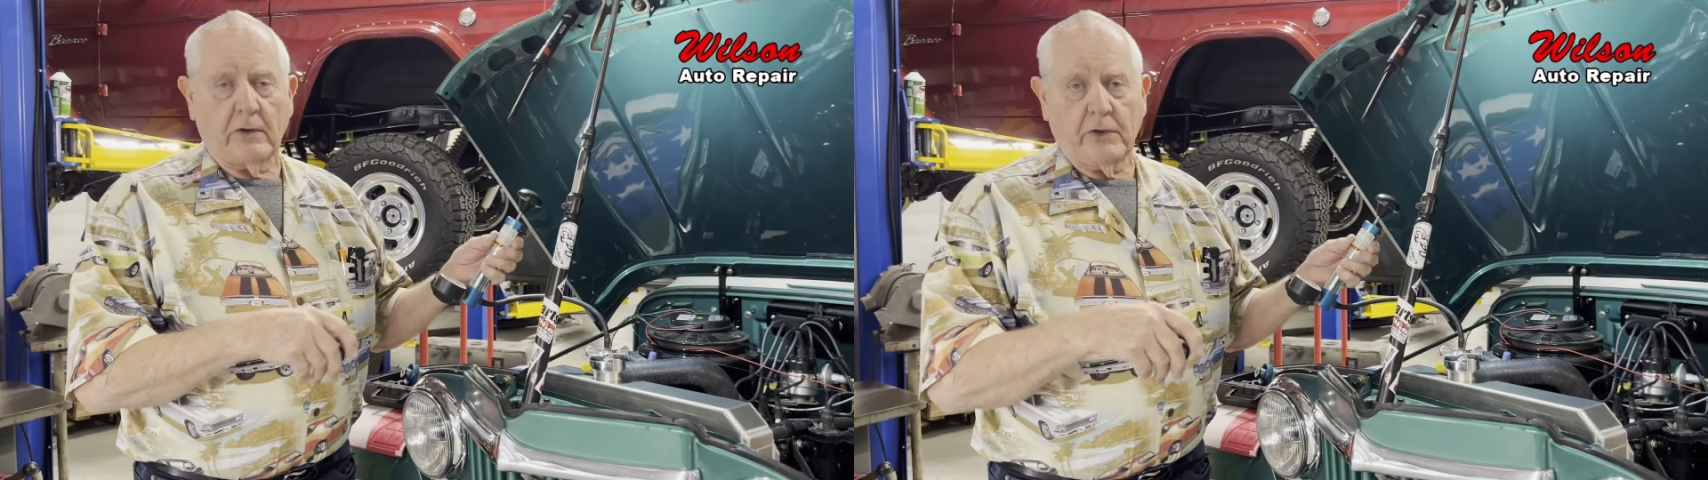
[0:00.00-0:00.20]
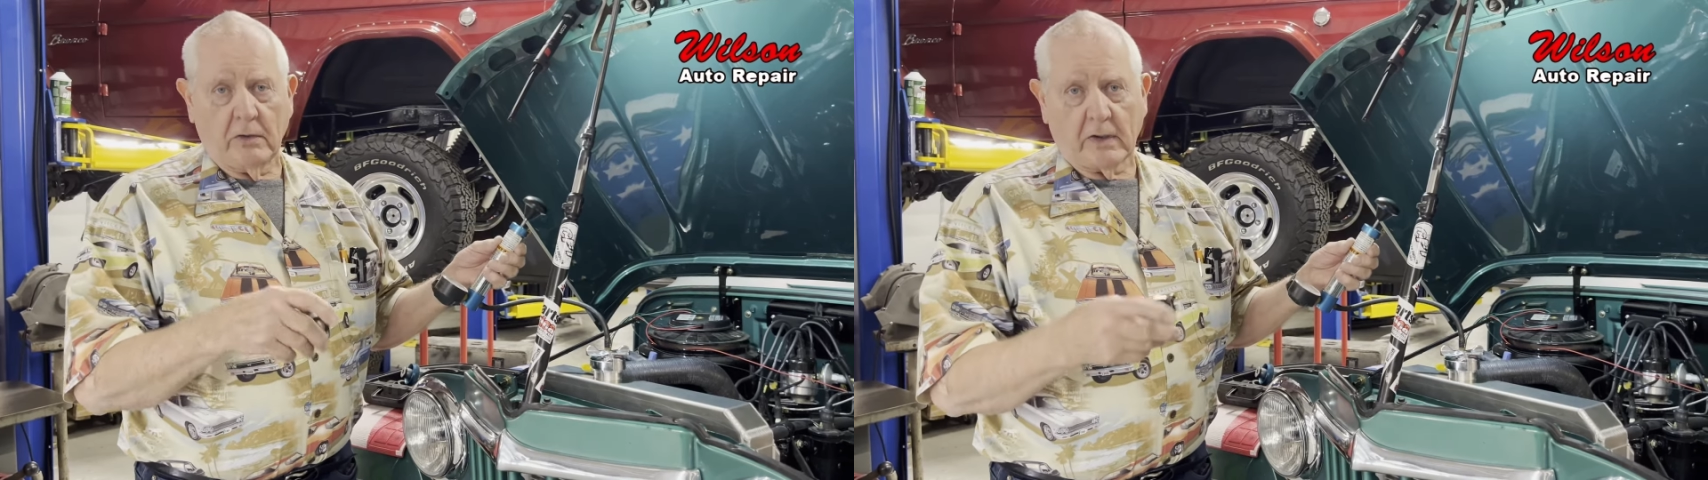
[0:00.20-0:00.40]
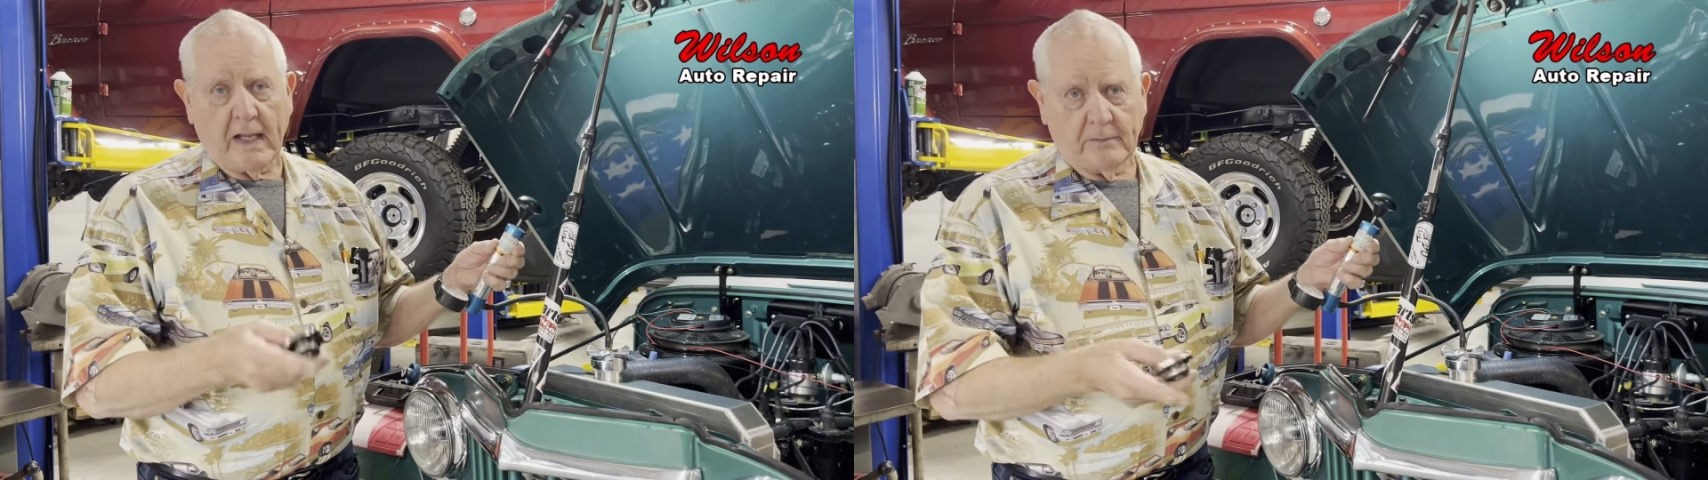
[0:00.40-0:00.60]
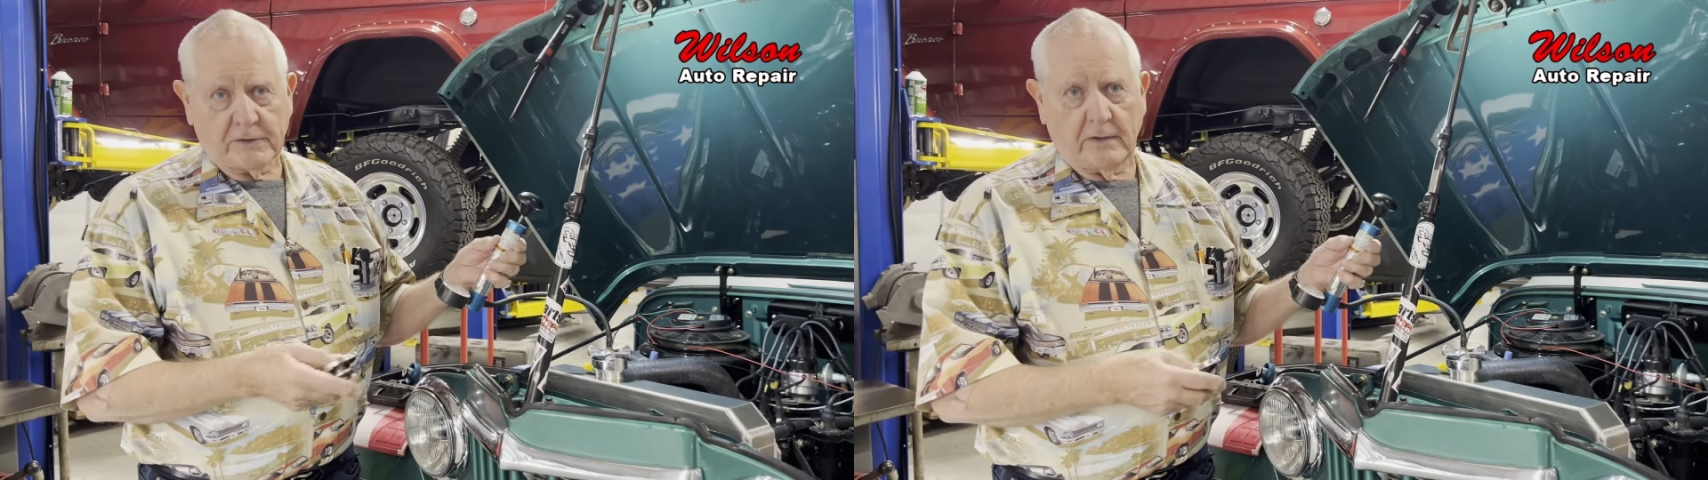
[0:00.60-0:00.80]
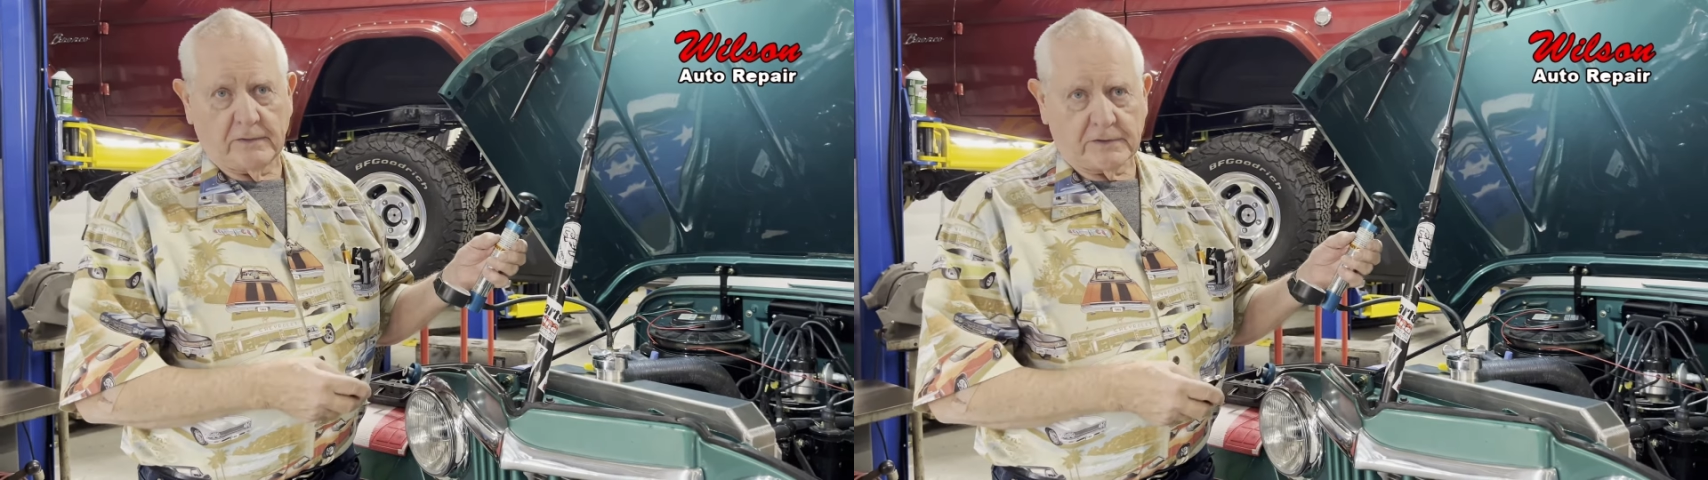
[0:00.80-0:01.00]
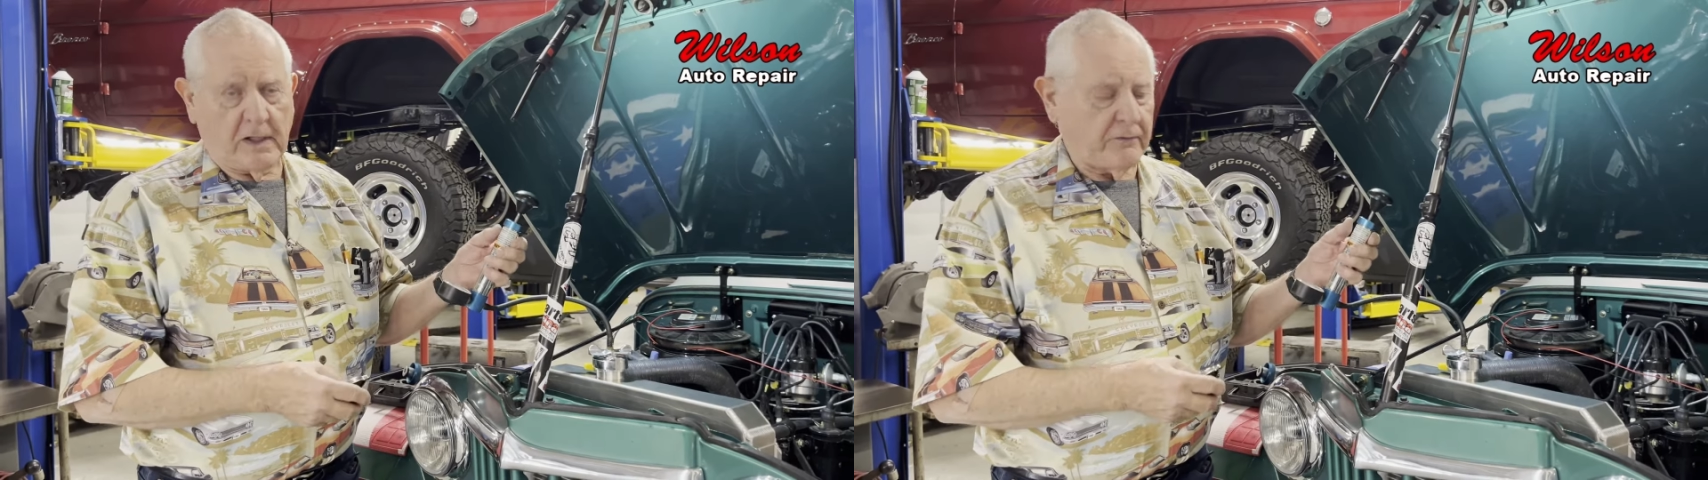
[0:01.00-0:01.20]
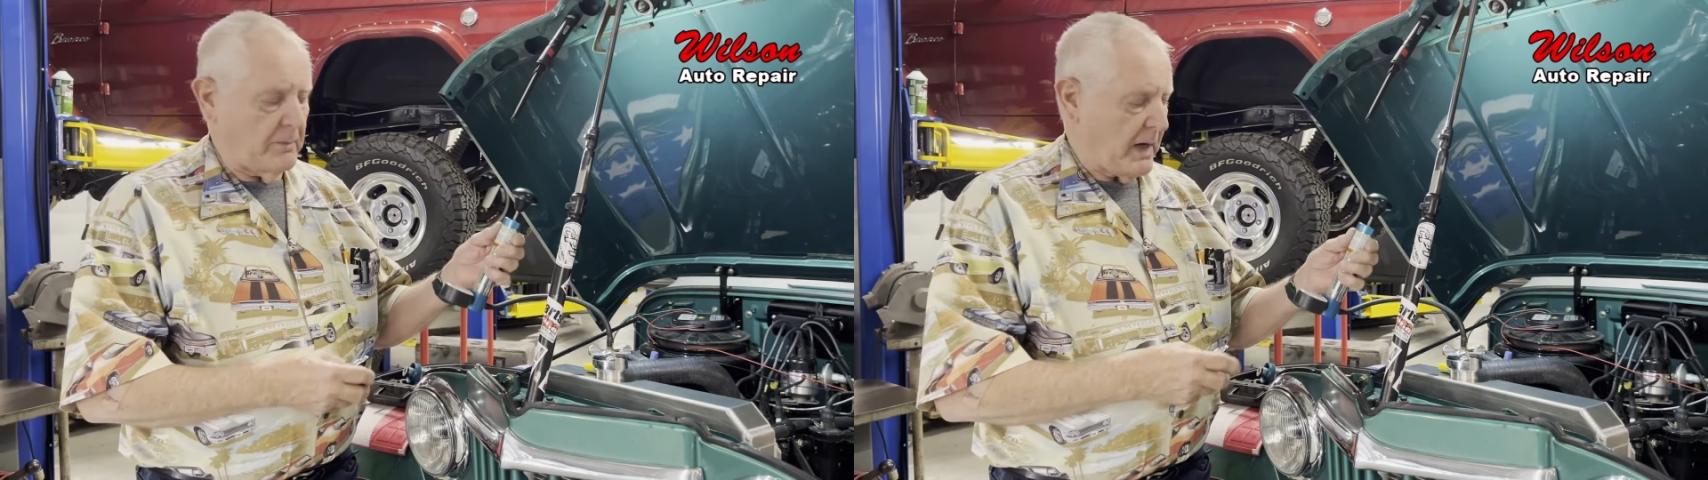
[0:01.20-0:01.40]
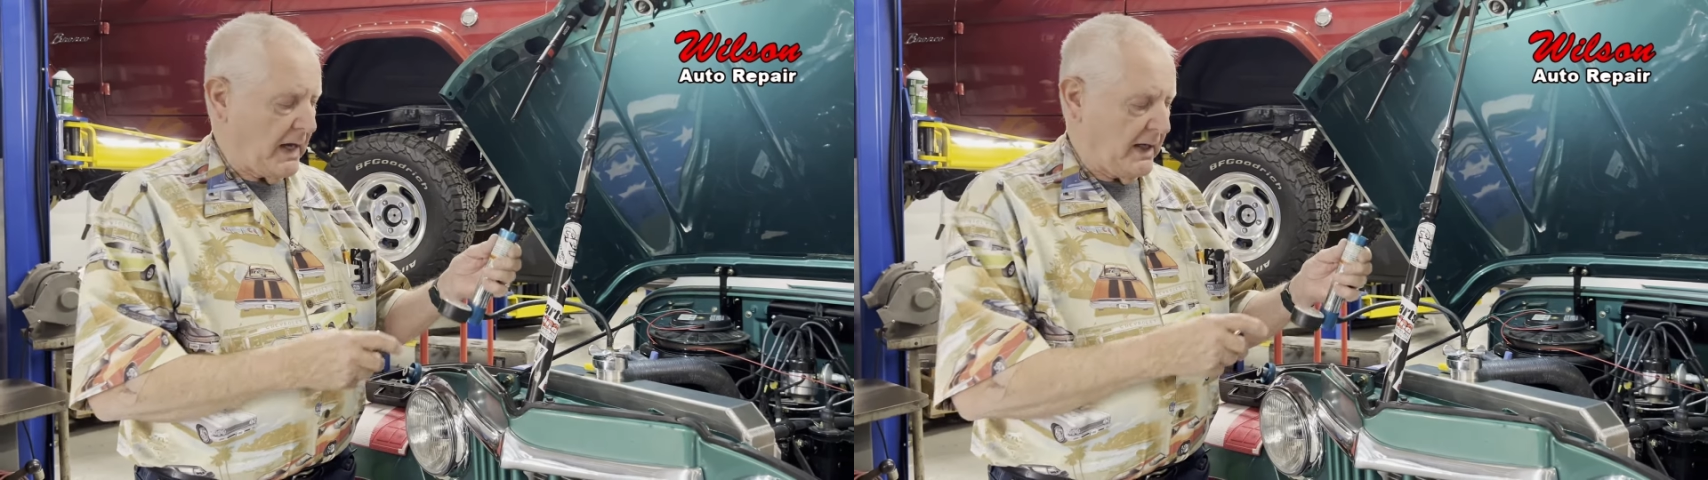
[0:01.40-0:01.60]
or you can go to Amazon yourself and
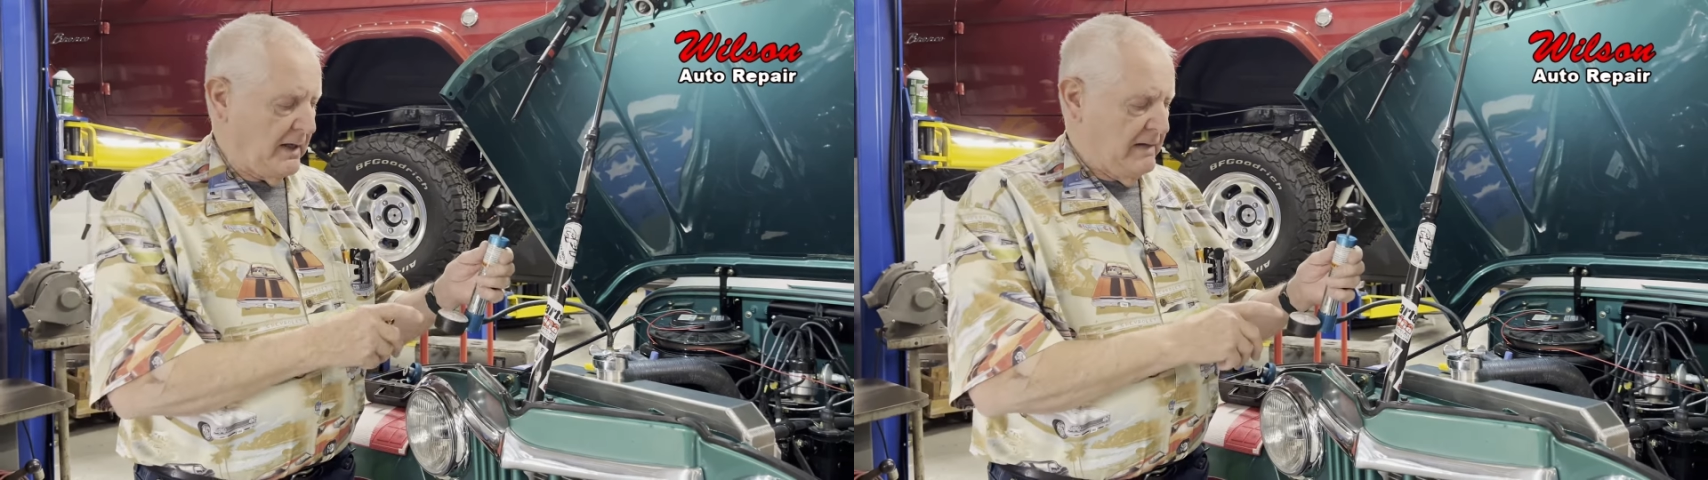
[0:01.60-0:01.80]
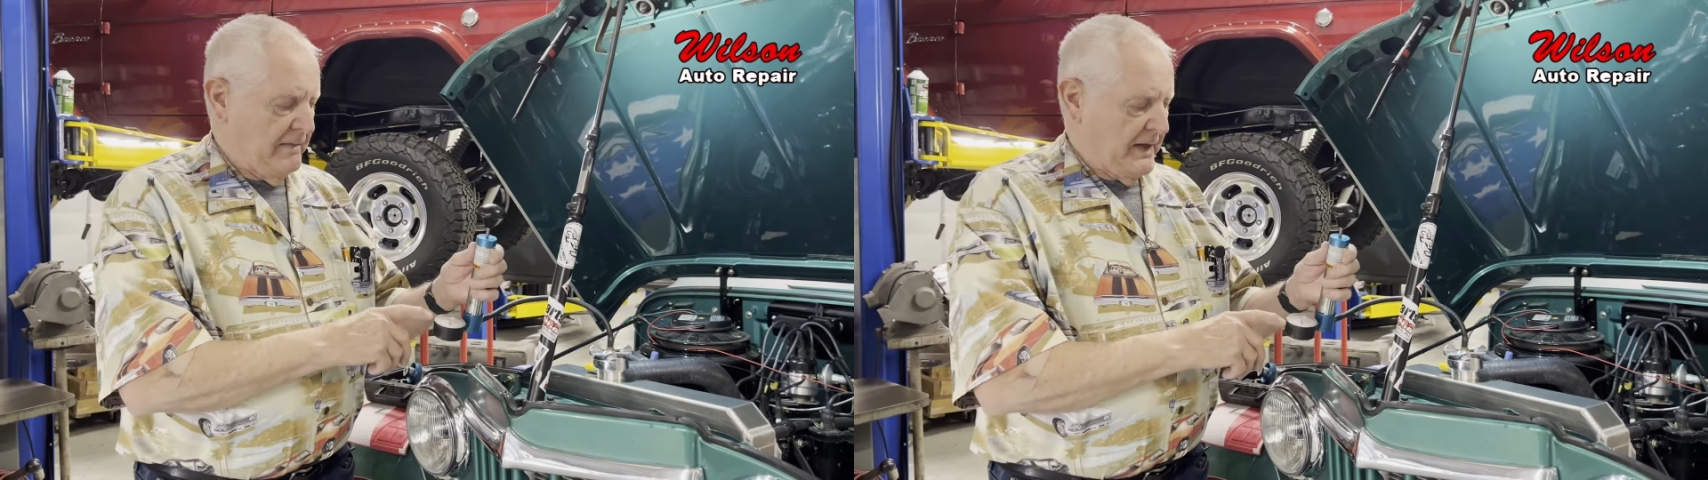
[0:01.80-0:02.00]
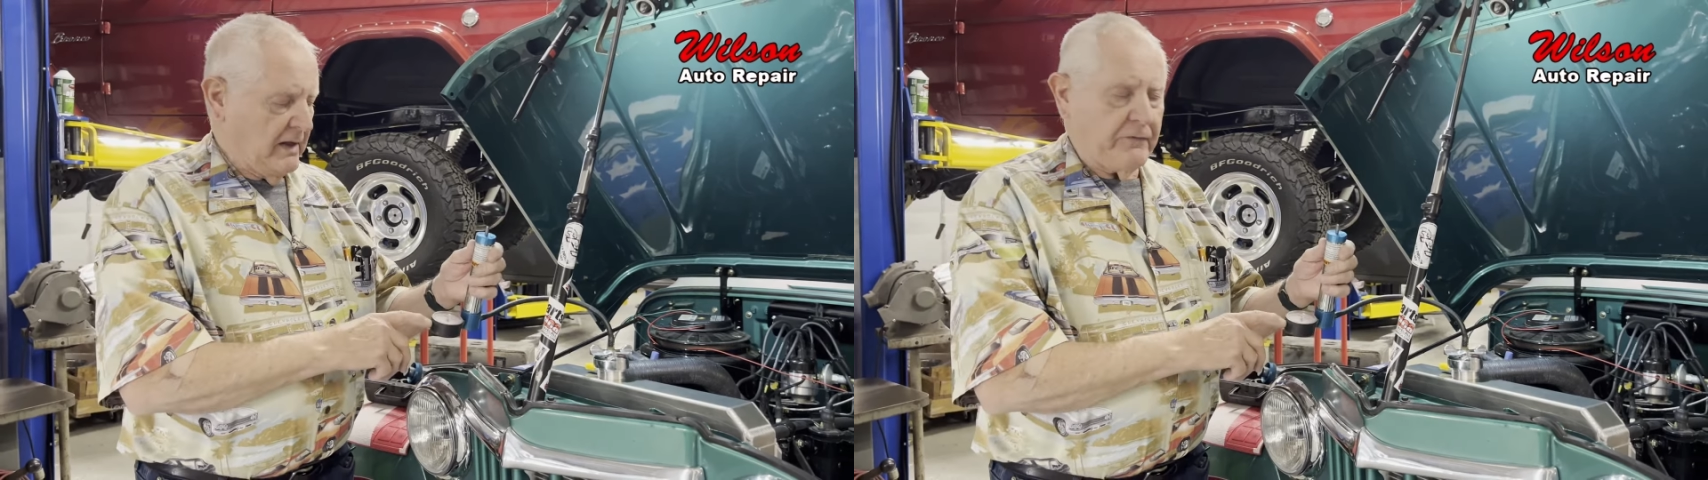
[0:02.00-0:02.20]
buy it